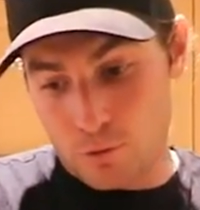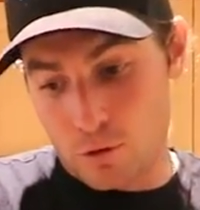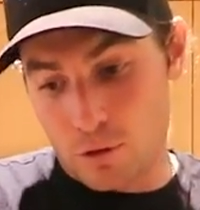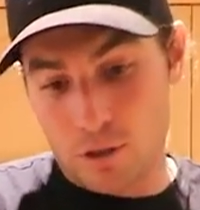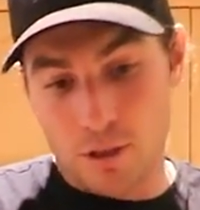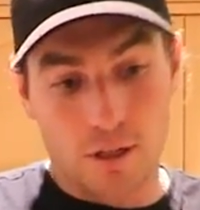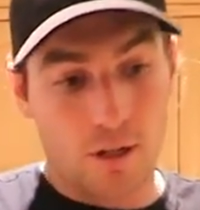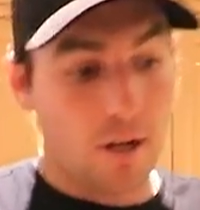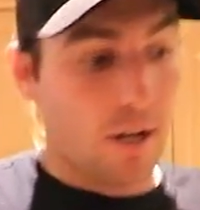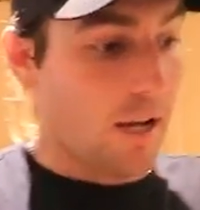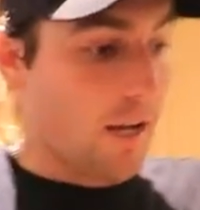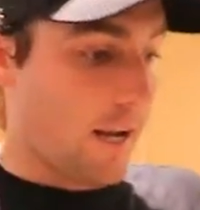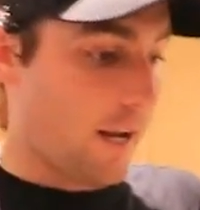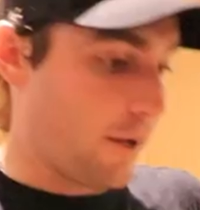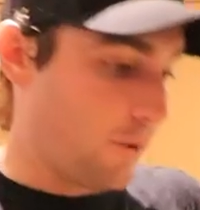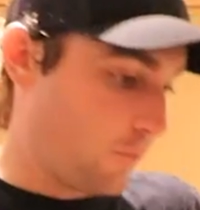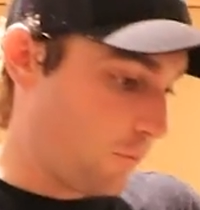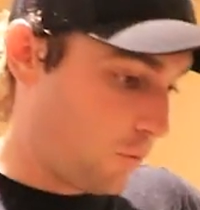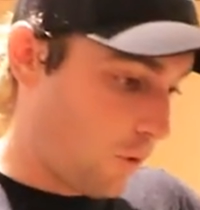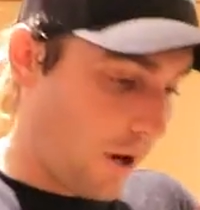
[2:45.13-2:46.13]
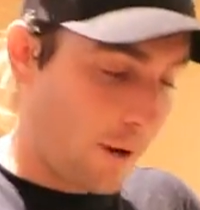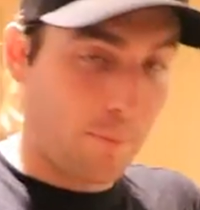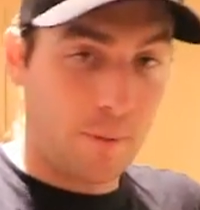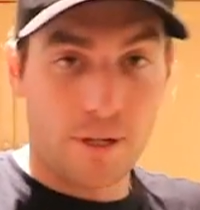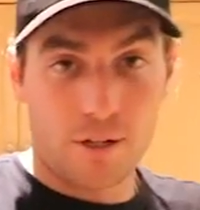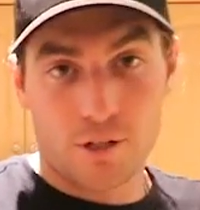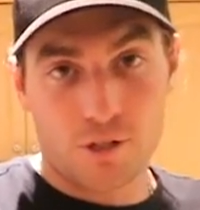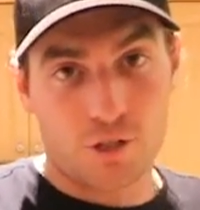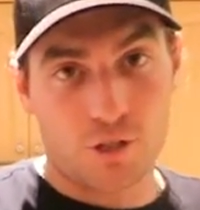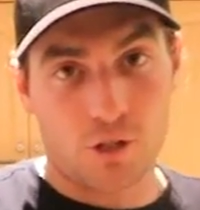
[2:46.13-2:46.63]
roller and
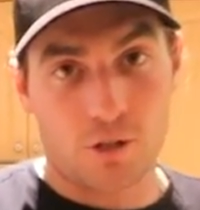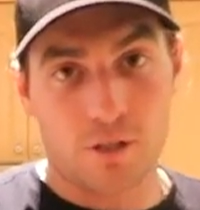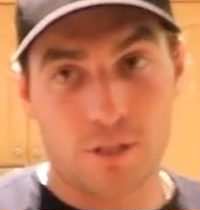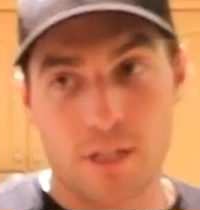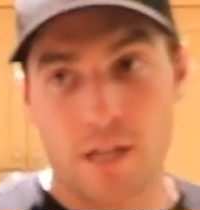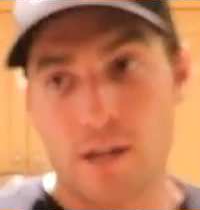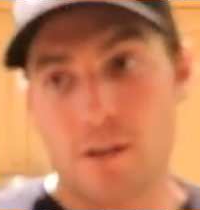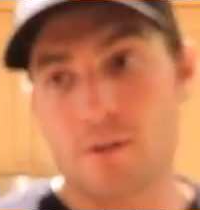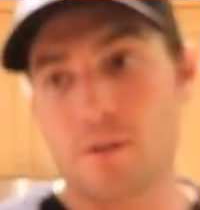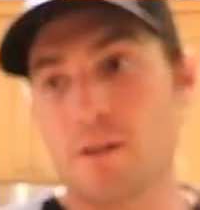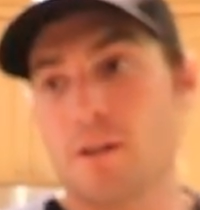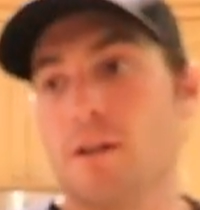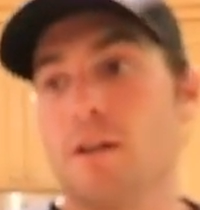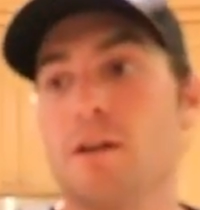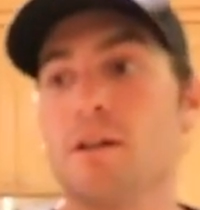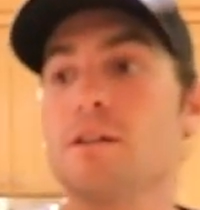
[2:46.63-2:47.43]
wiping your shirt down,